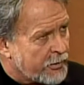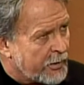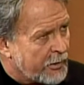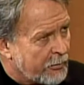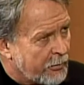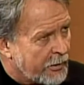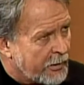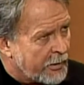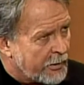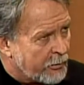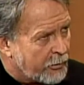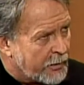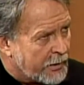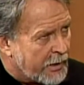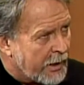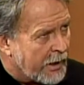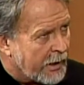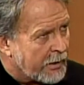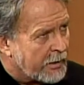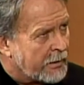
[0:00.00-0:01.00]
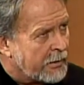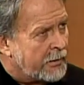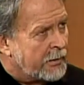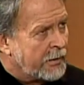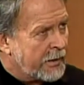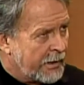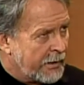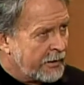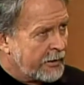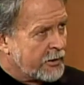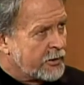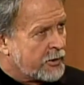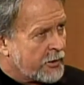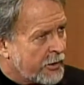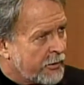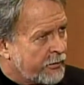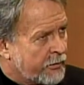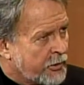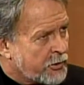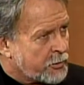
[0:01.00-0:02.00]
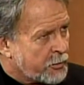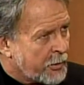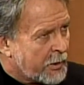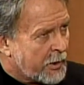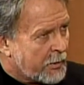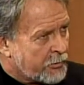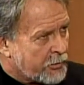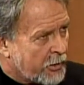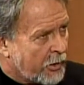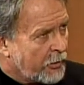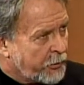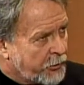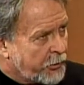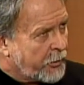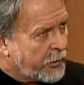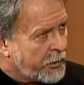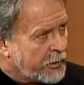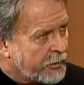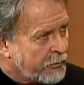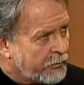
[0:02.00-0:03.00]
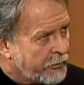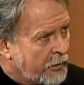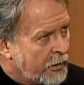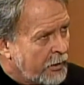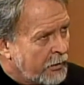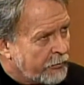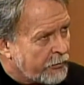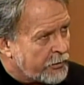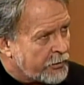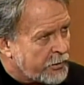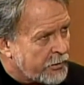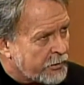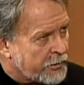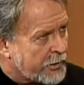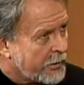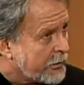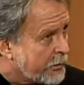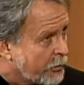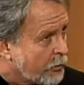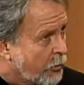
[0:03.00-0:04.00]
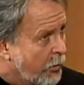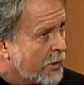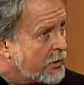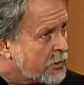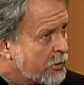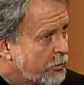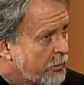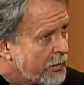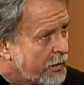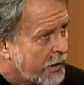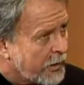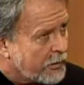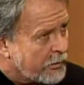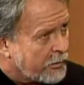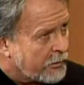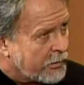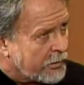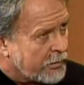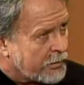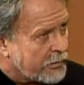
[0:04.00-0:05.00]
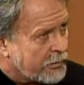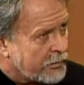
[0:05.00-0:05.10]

that money that we can. And if this becomes an alternative for students out there, why should we not do this,